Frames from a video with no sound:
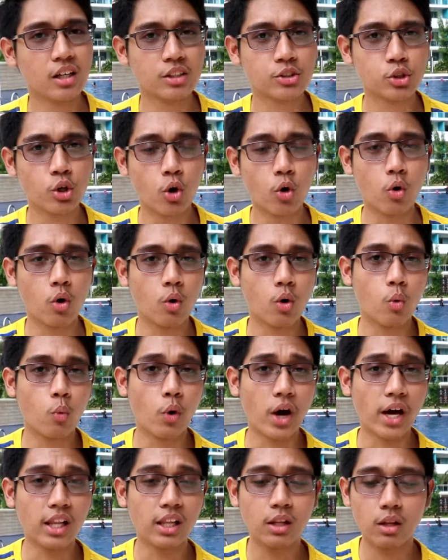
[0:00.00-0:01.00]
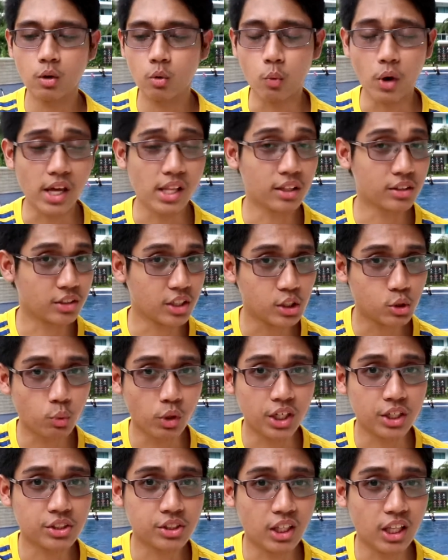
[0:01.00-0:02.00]
So while this
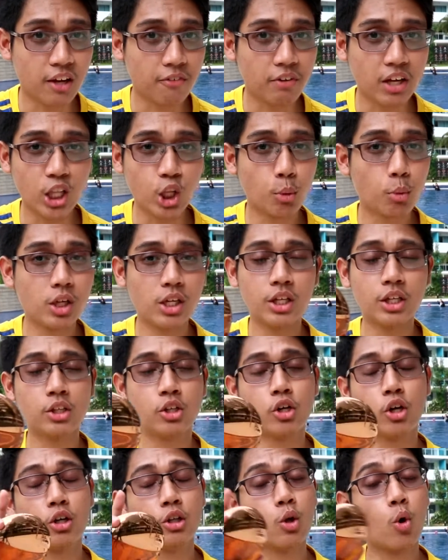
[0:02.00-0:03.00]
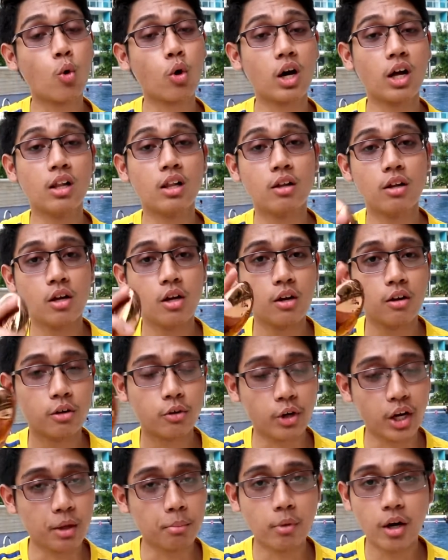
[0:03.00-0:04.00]
one is still available in your local
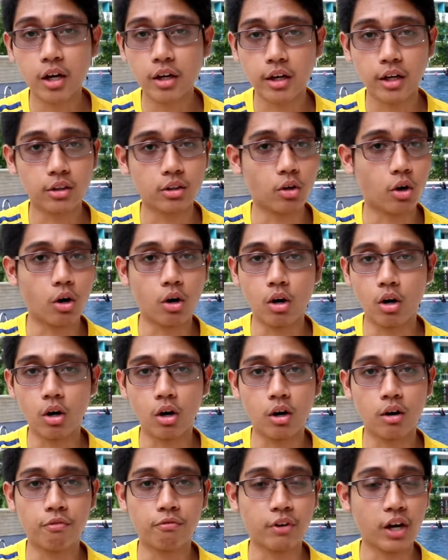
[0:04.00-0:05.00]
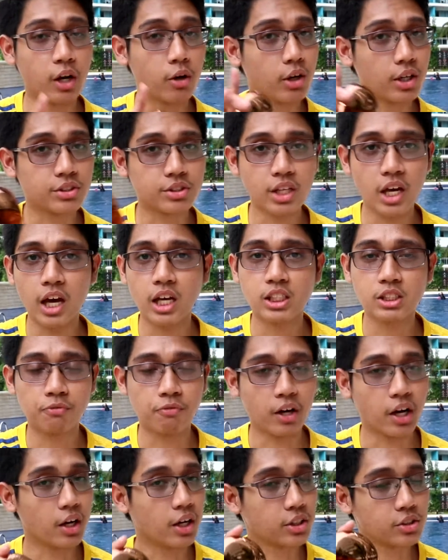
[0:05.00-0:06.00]
gray market or Fragrance X,
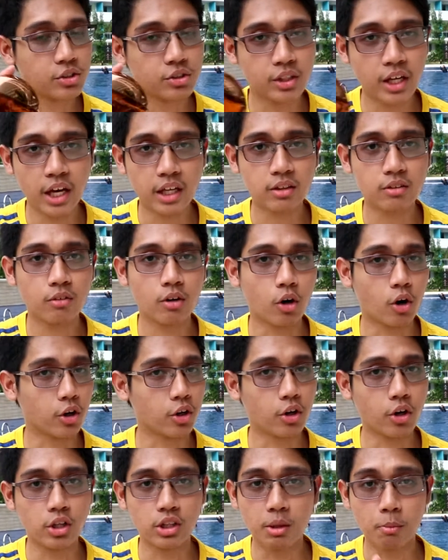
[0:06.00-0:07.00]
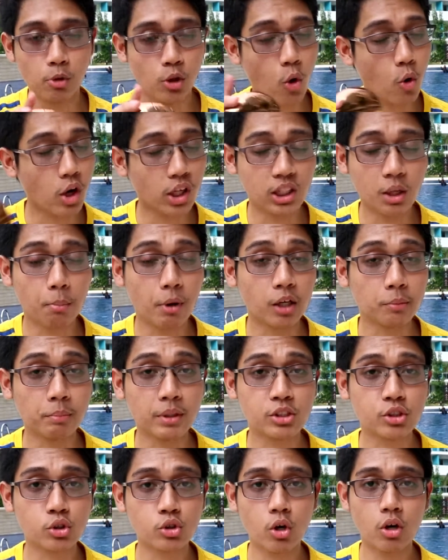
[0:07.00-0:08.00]
Fragrance Net, or your local
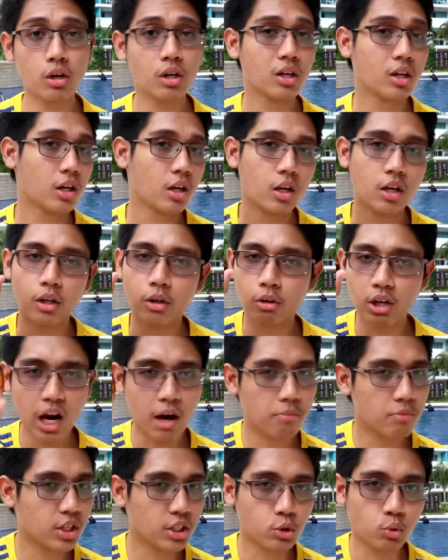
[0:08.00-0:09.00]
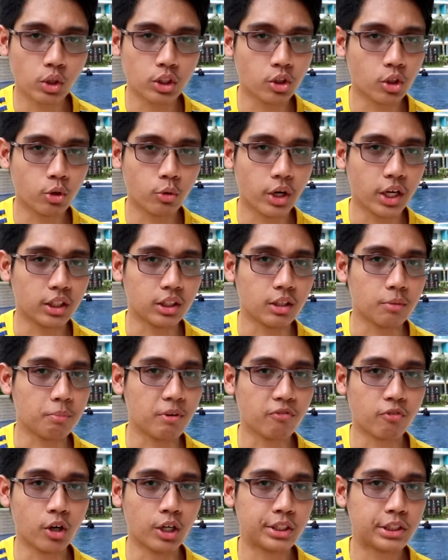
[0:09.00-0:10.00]
department store, grab this one already
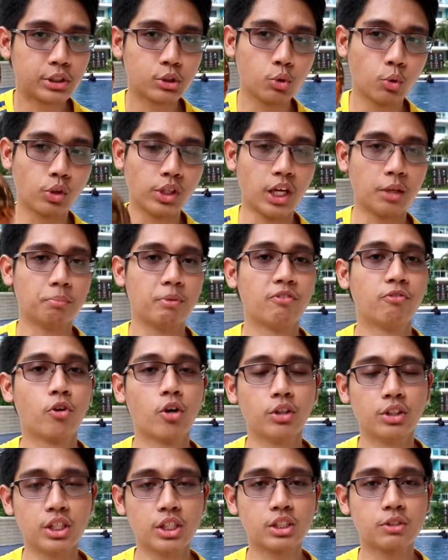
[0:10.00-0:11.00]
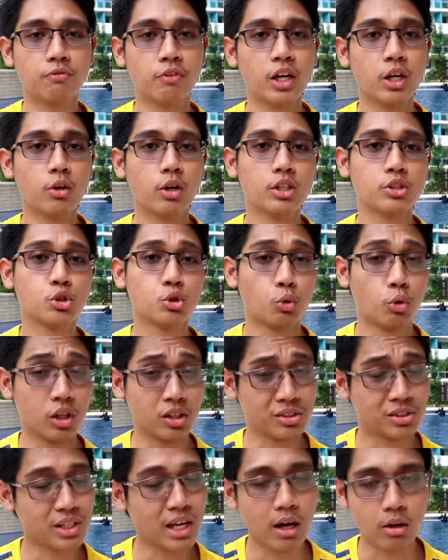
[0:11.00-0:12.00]
before it's too late, before this fragrance
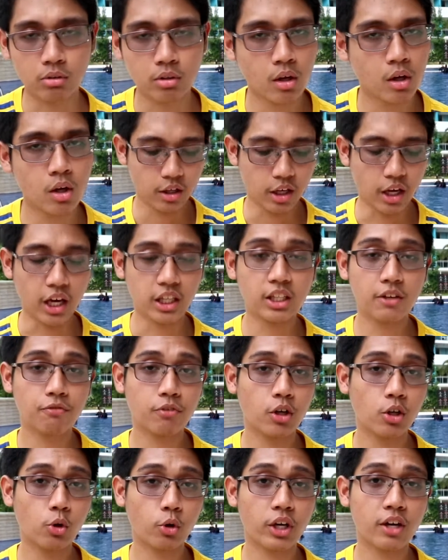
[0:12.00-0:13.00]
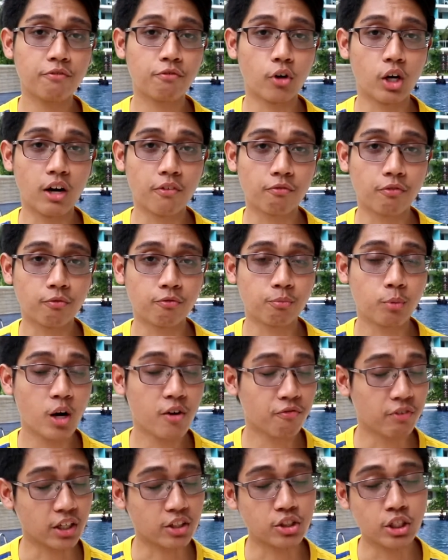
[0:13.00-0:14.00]
runs out. And if you're looking for a
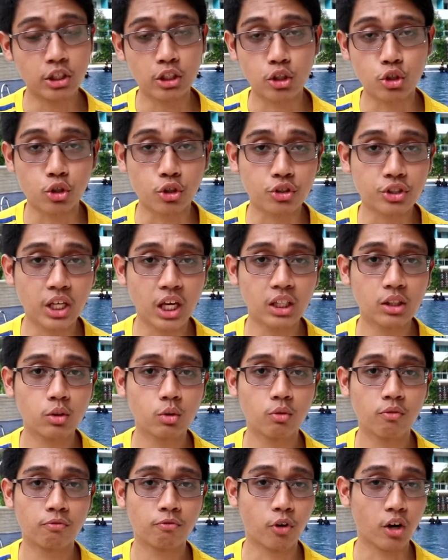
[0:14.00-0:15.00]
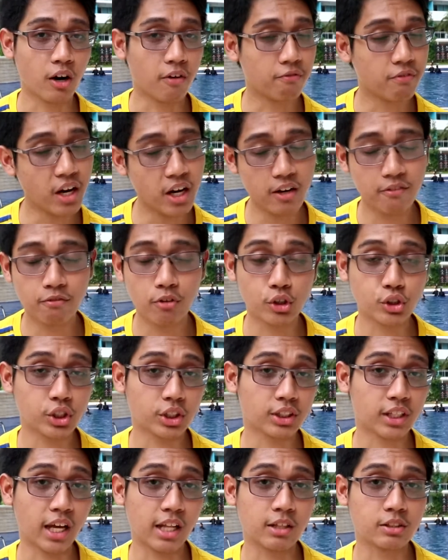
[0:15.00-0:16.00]
perfect signature scent, for a very
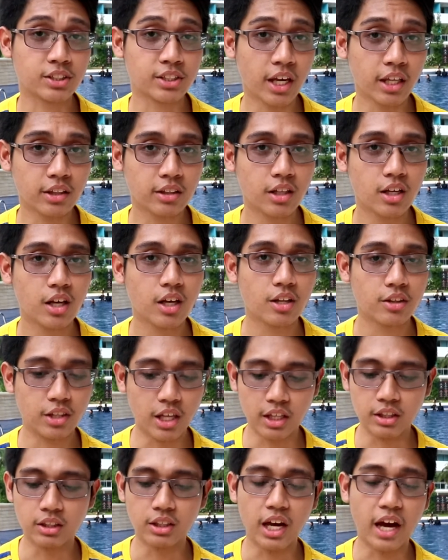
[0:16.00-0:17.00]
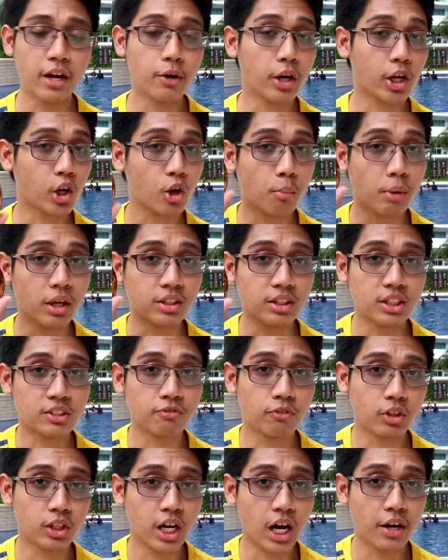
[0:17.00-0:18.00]
versatile scent, then I recommend this
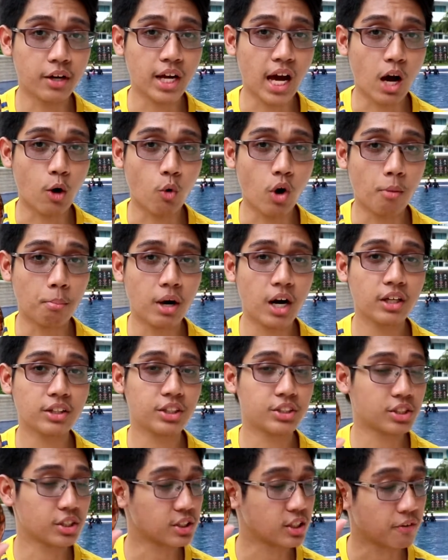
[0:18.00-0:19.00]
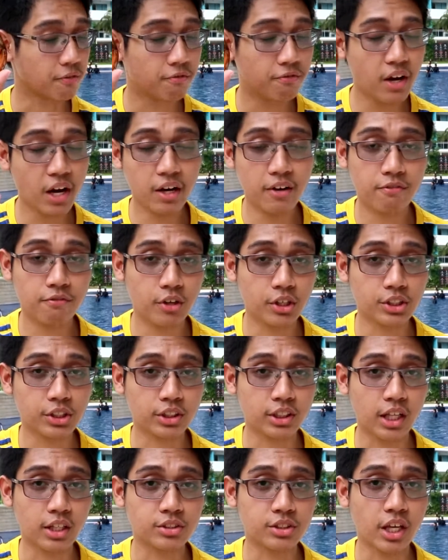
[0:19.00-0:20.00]
Bvlgari Aqva Amara. This is a very
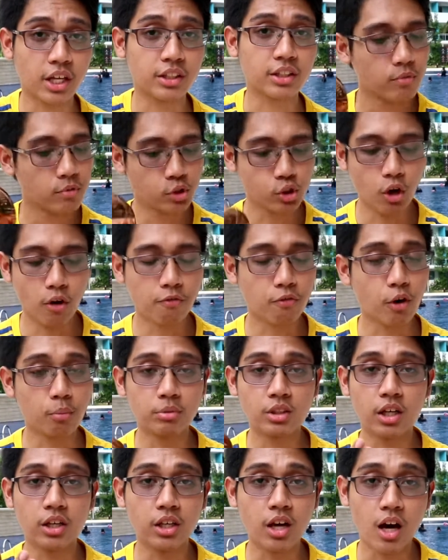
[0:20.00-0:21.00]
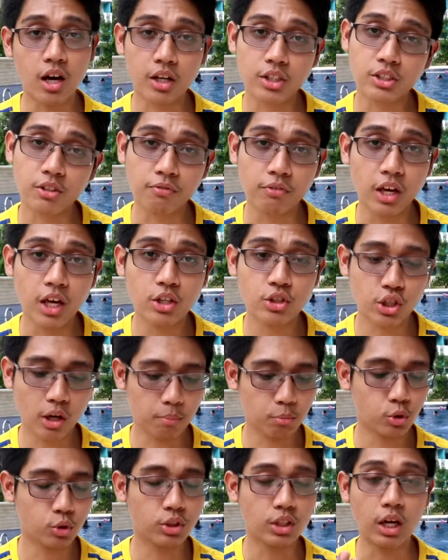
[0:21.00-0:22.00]
versatile scent. So from the youngest of age up
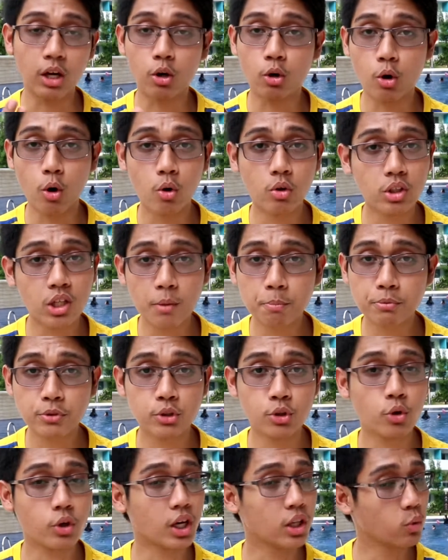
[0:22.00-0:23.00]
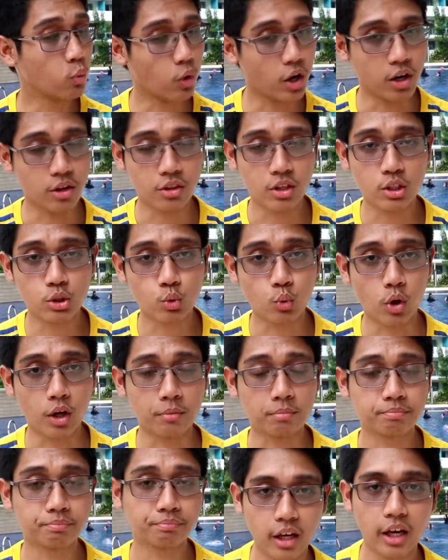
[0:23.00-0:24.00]
to the grown-ups, you can wear this one.
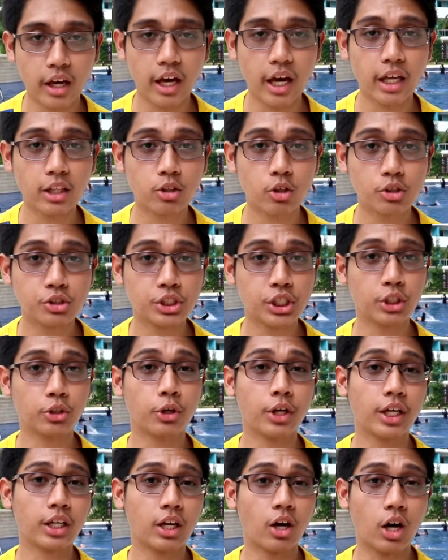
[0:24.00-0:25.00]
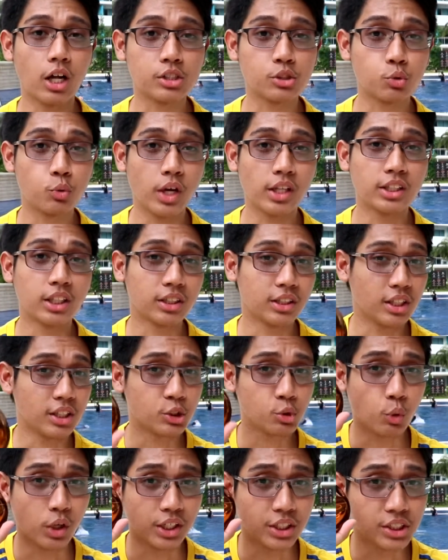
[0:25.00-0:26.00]
And considering as well that
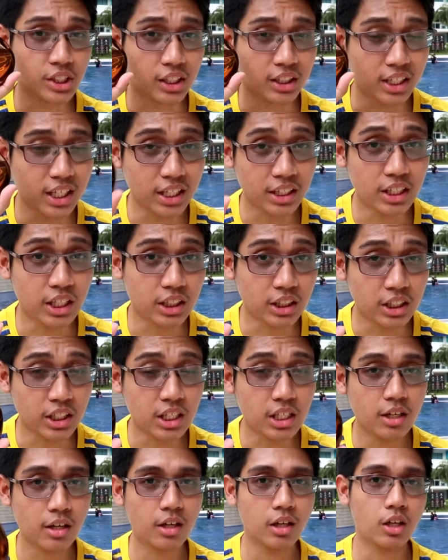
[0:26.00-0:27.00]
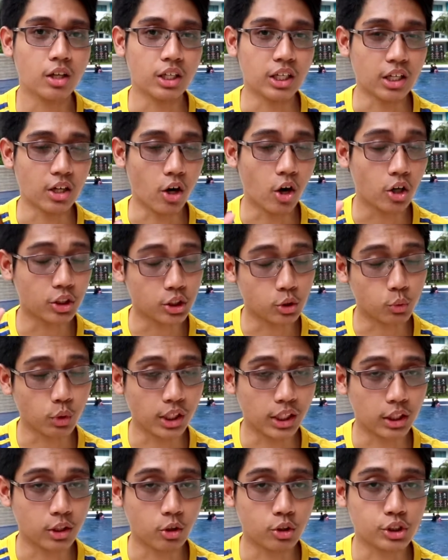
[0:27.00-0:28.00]
this one is an EDT, eau de
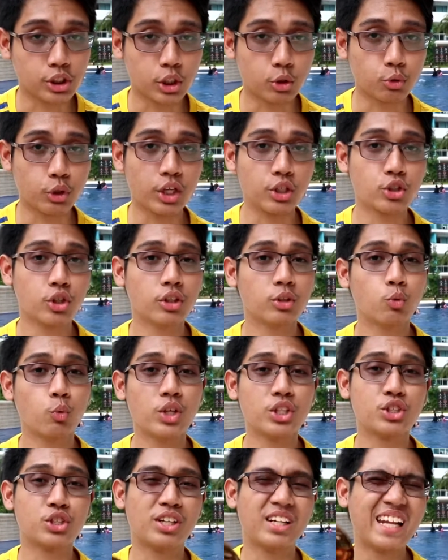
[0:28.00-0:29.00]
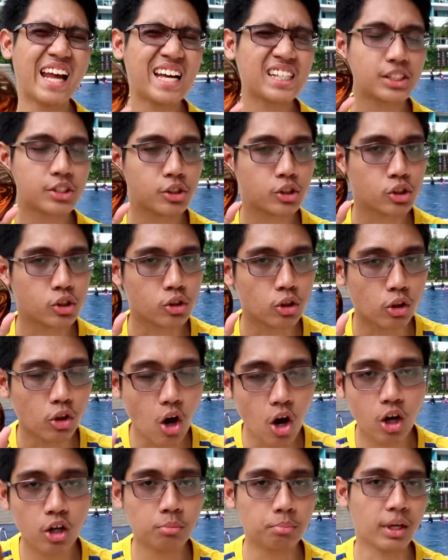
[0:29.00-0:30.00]
toilette concentration, which lasts
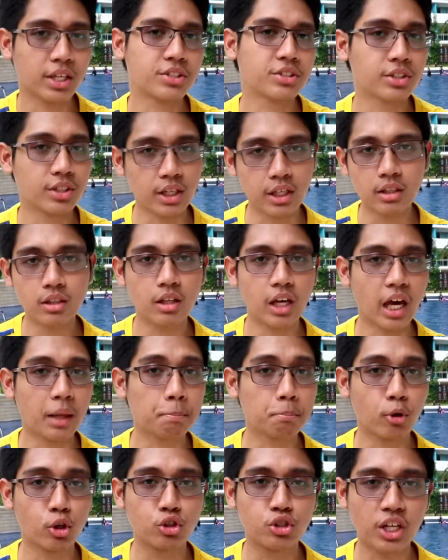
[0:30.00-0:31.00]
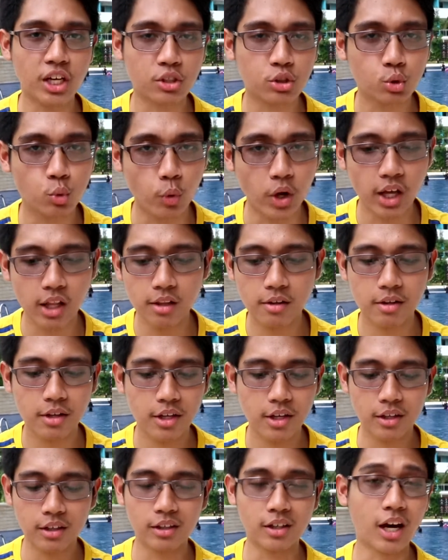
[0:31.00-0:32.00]
long on my skin and projects well,
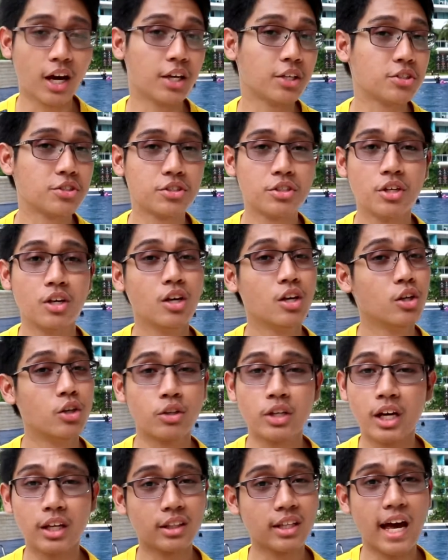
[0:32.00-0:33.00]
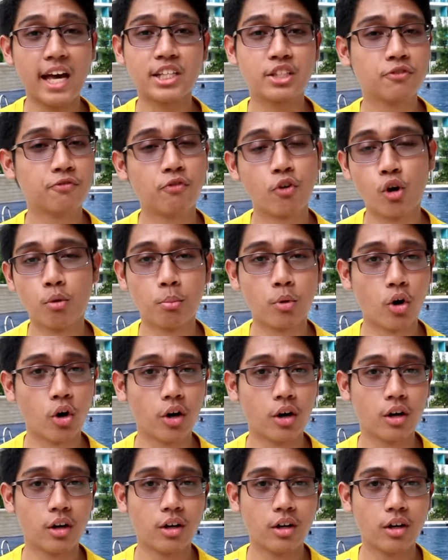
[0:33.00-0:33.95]
guys, you can't ask for more.